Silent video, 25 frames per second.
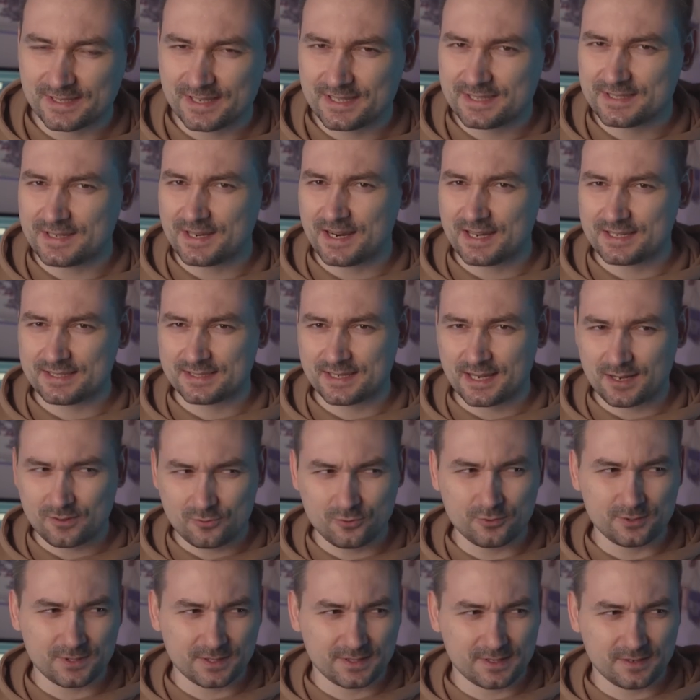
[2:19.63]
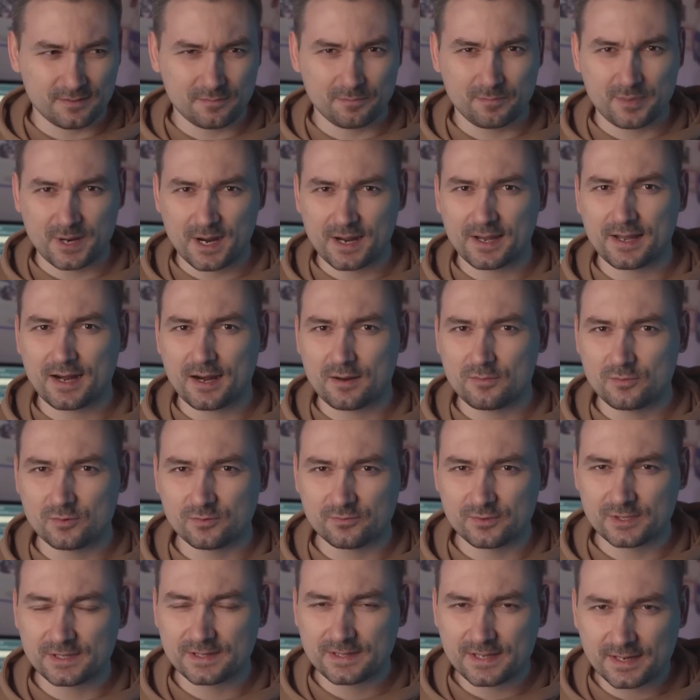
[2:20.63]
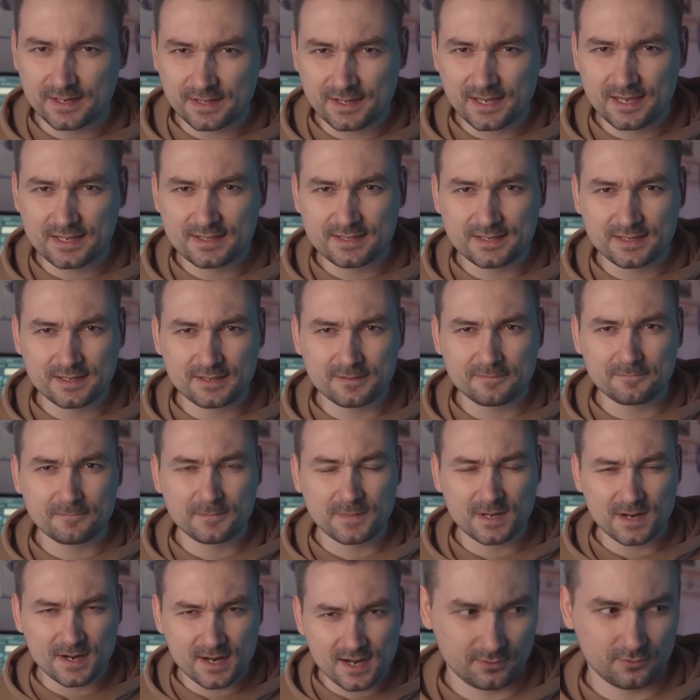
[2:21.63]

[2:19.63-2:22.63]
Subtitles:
not assume that it has consciousness, some people say.